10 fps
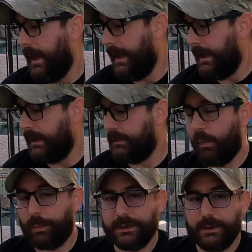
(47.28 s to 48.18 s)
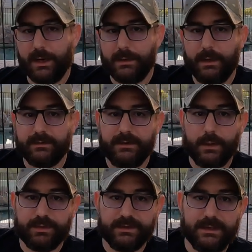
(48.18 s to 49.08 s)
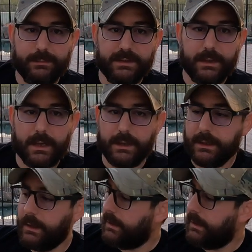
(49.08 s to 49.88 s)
And what we're going to talk about today with the TPA